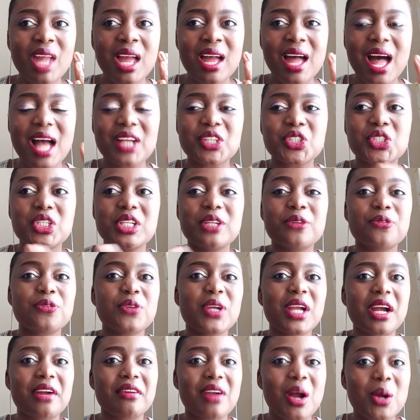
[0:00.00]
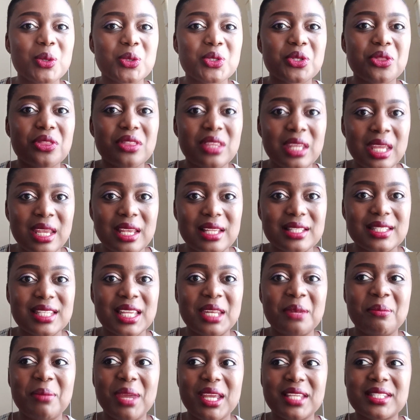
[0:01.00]
actually figure out things
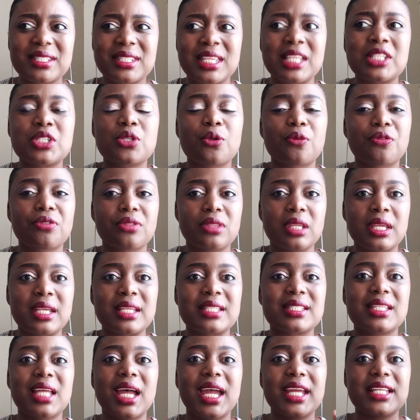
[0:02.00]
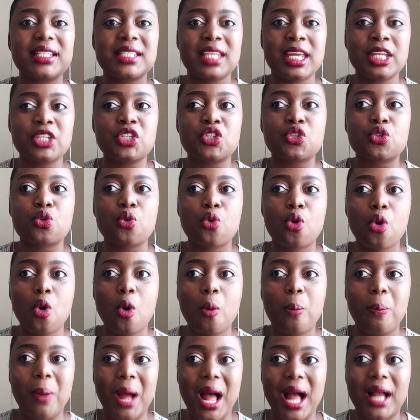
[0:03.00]
and make sense of things, I tend to go
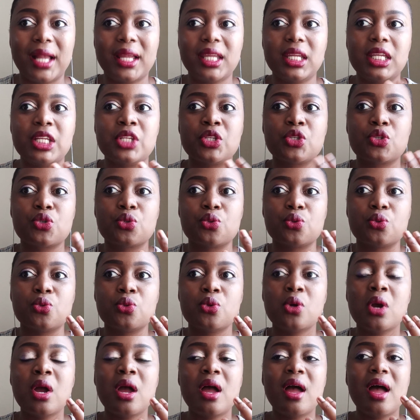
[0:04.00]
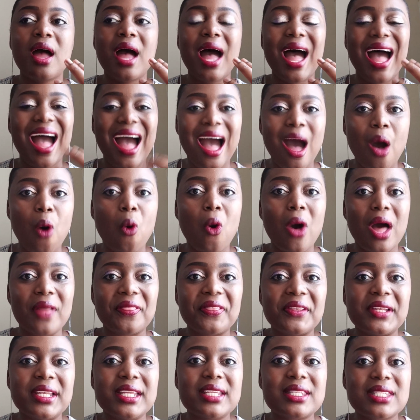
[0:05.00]
back into how
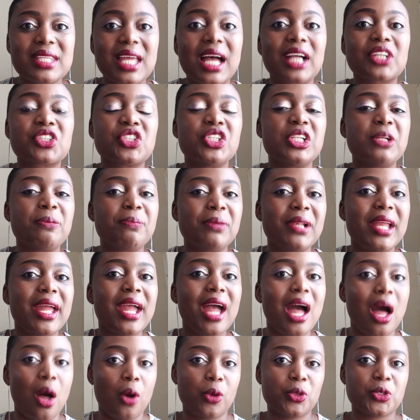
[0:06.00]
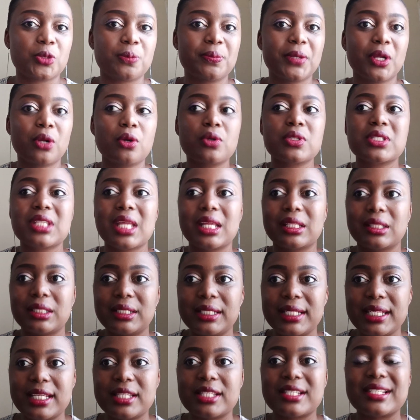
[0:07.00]
athletes actually play out, because
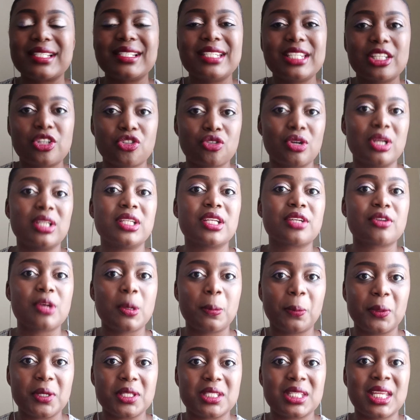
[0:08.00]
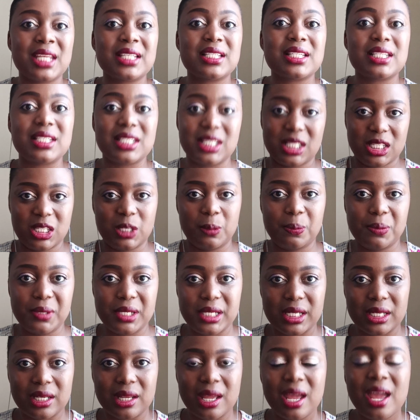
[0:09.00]
athletes literally represent
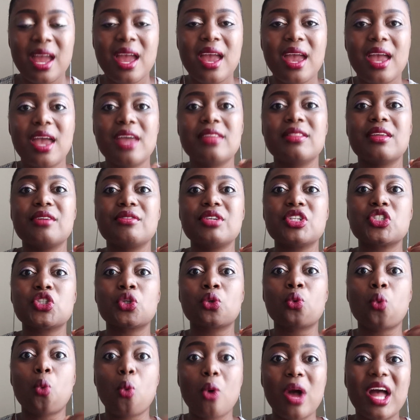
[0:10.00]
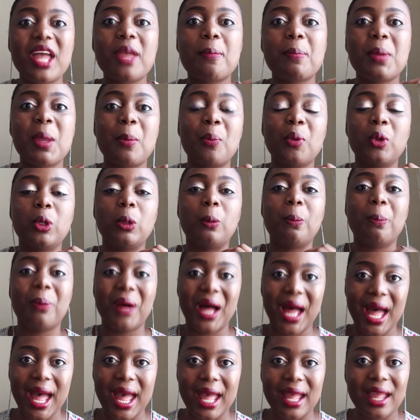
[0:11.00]
discipline. And the reason why people
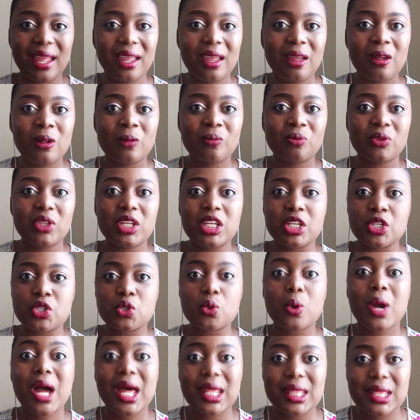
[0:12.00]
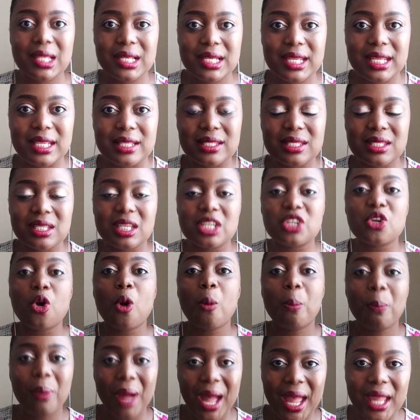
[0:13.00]
buy into athletes, you're
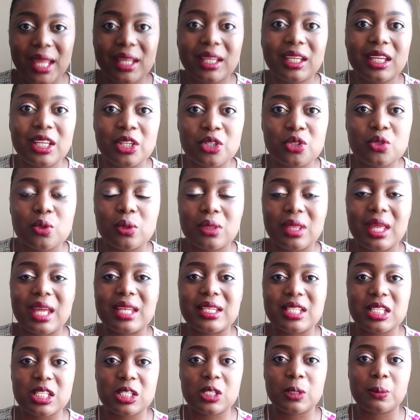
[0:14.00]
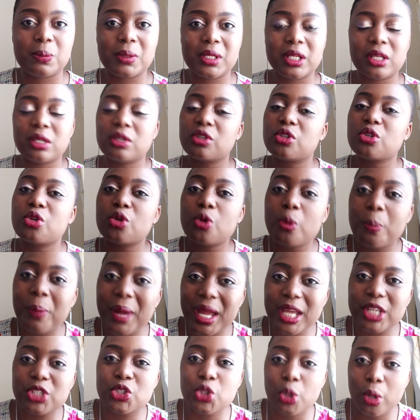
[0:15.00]
buying into their discipline. Do you
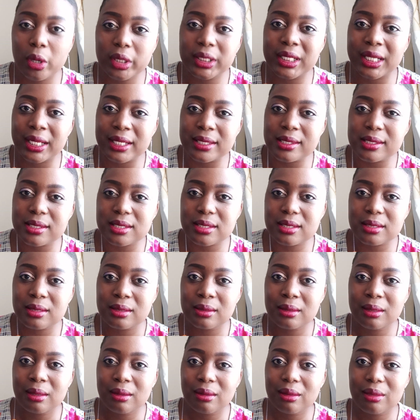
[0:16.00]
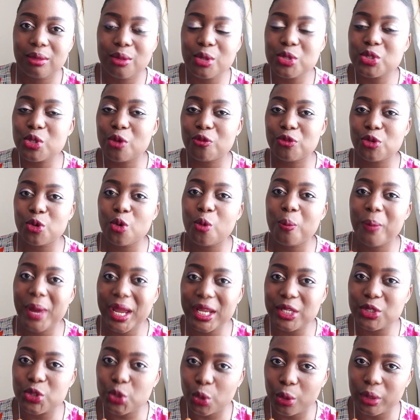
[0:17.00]
buy Jordans? Those of you who
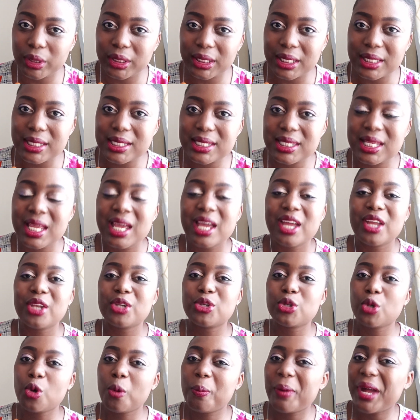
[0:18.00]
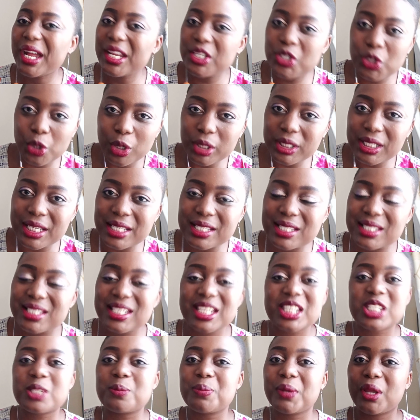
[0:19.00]
buy Jordans, do you buy Jordans
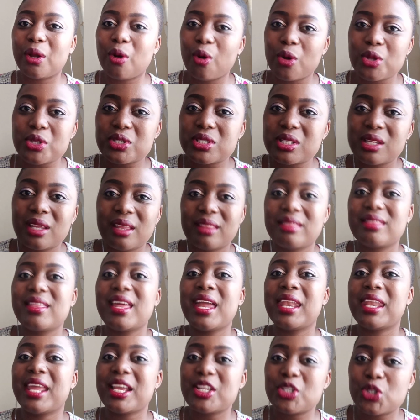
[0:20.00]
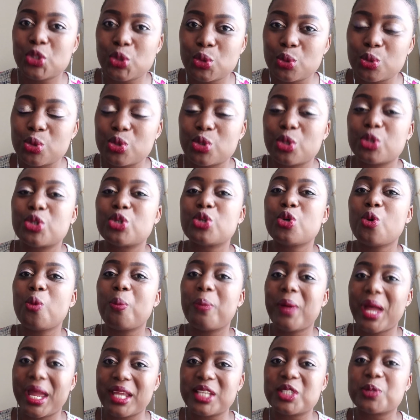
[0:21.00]
just because they're nice shoes, or do you
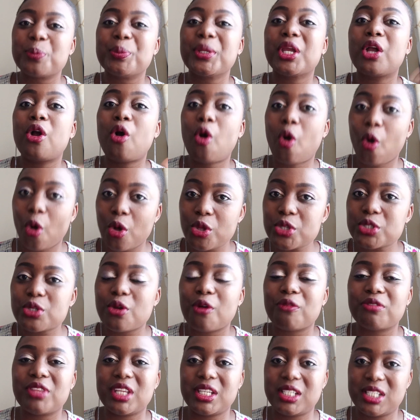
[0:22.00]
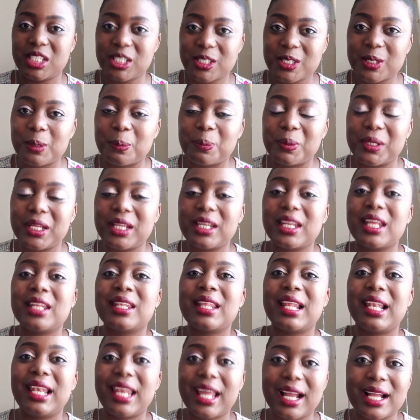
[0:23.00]
buy it because of the discipline and
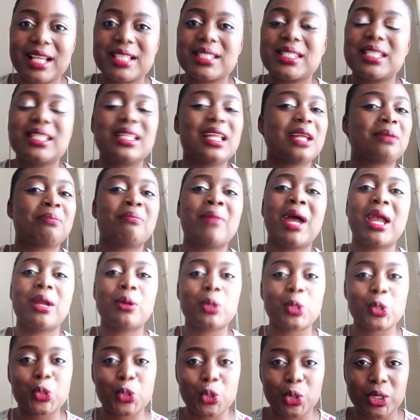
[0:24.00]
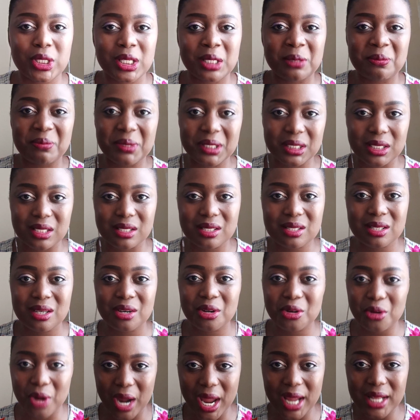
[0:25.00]
the legacy that Michael Jordan built,
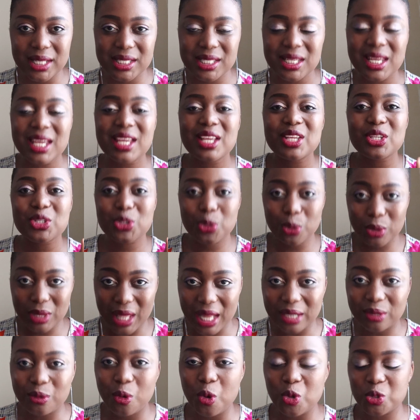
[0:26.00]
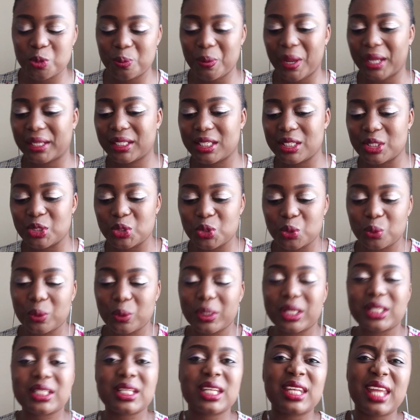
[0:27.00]
right? So that goes back into
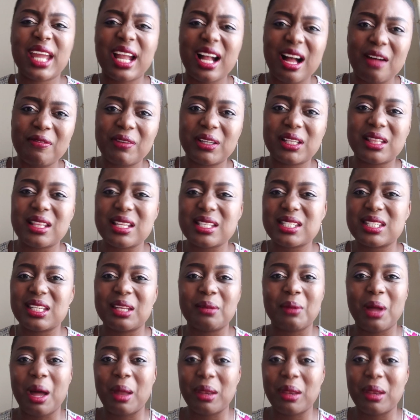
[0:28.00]
it. And I covered this in